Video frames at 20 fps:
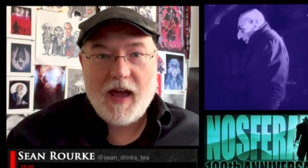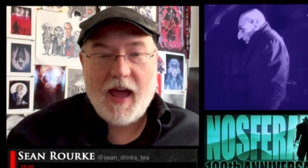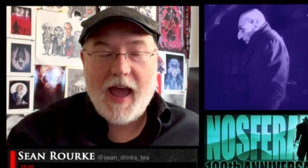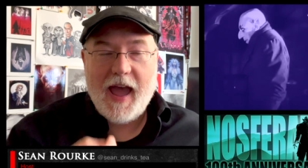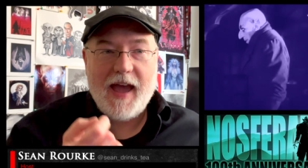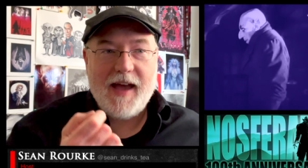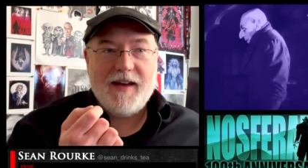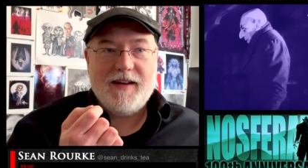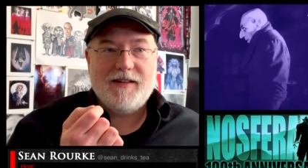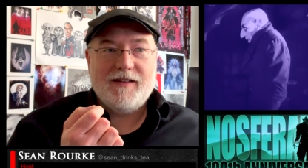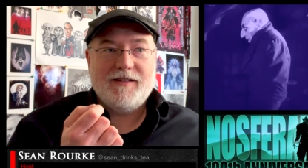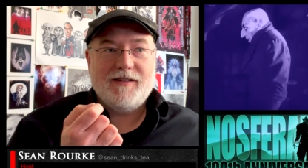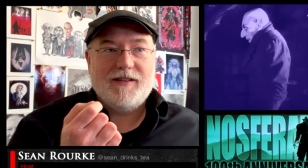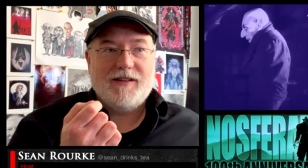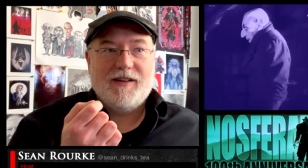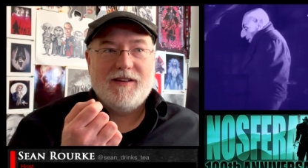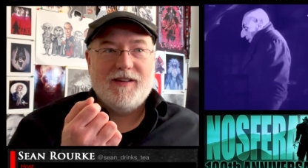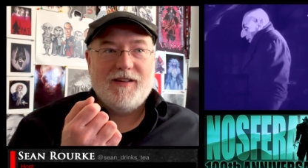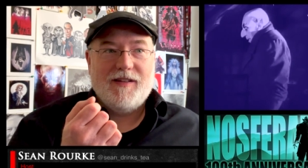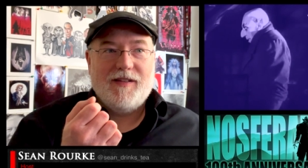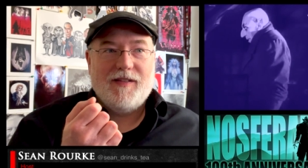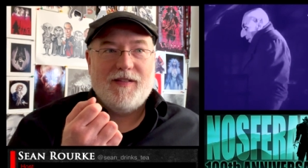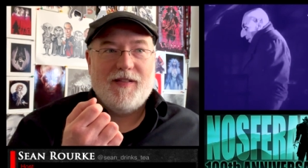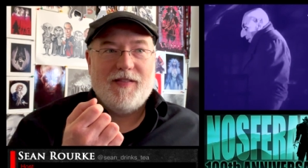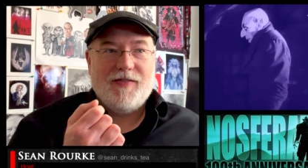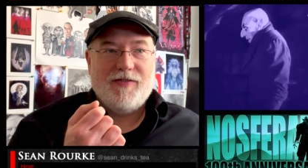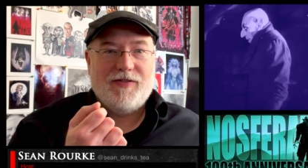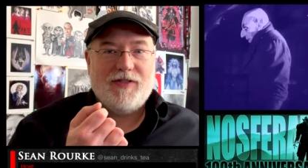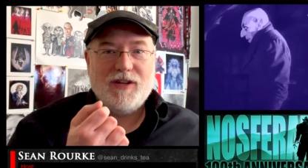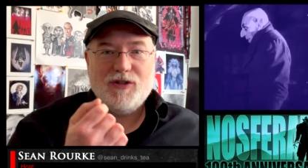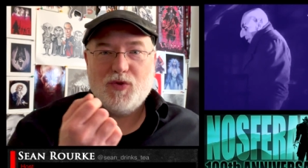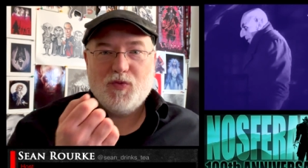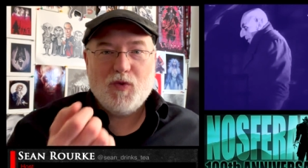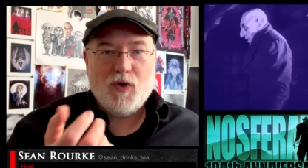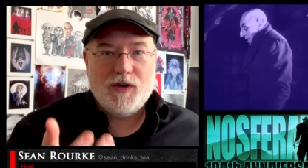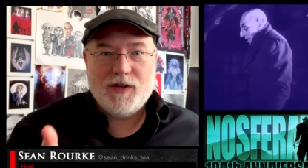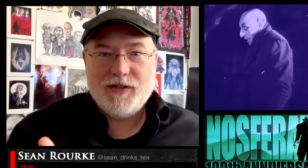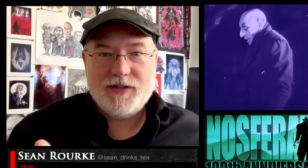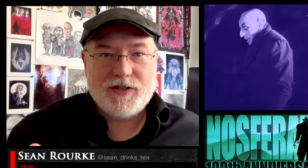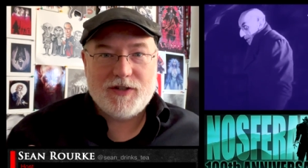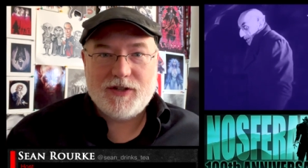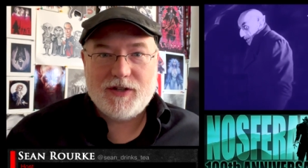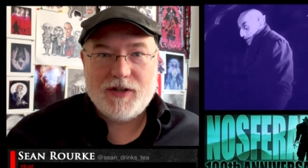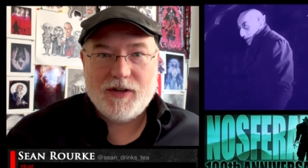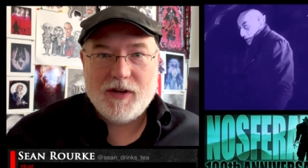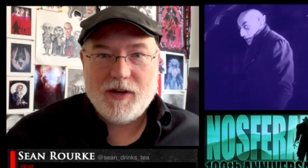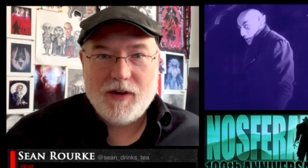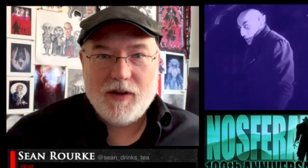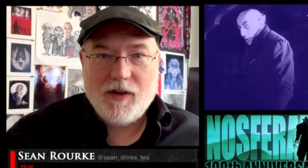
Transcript: And this was